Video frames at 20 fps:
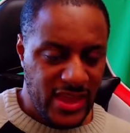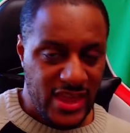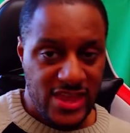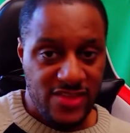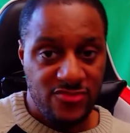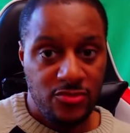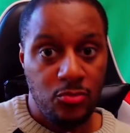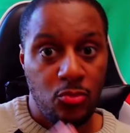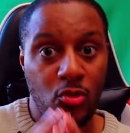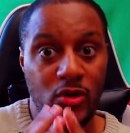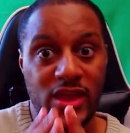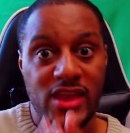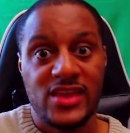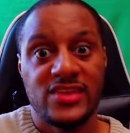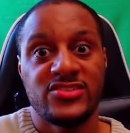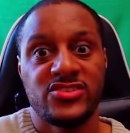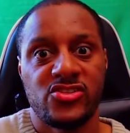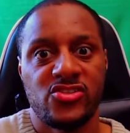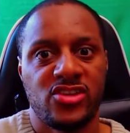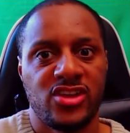even more
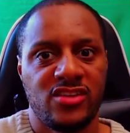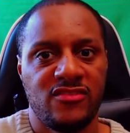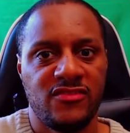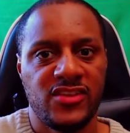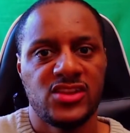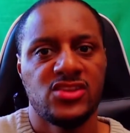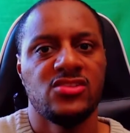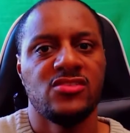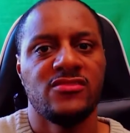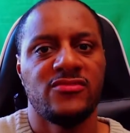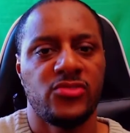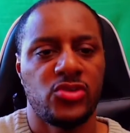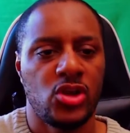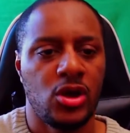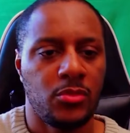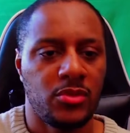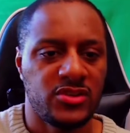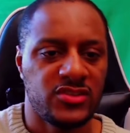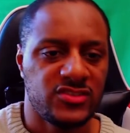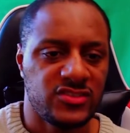easier and convenient for you, I'm
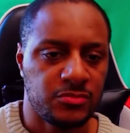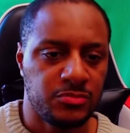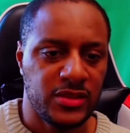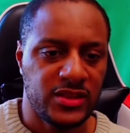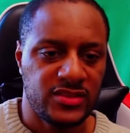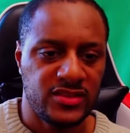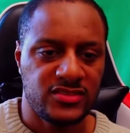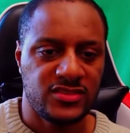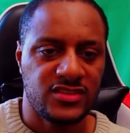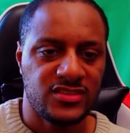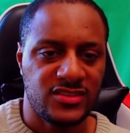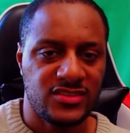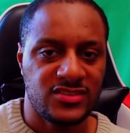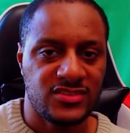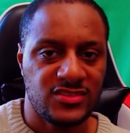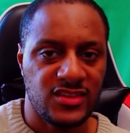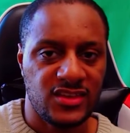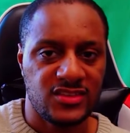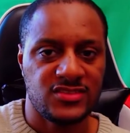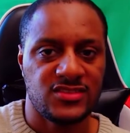going to split this into
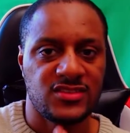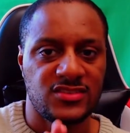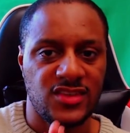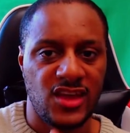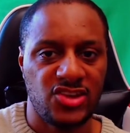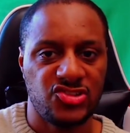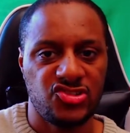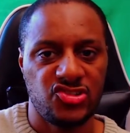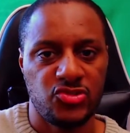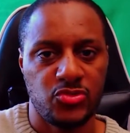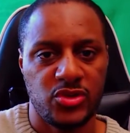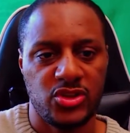6 sections.